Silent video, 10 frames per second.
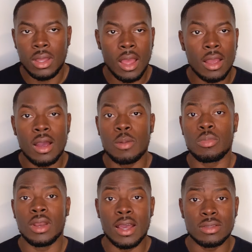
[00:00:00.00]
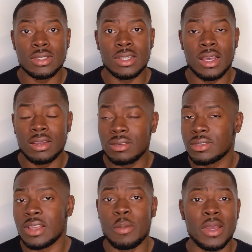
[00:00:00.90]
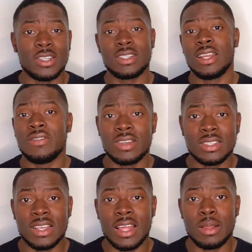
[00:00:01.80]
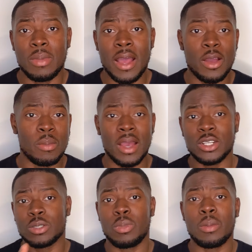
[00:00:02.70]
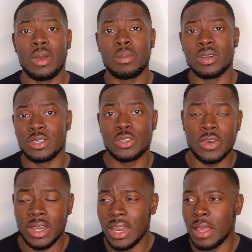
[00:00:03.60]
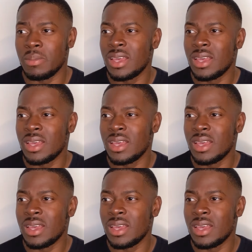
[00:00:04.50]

I can't pronounce it, so I may just leave it inside the bio. I might just pop it up on the screen name.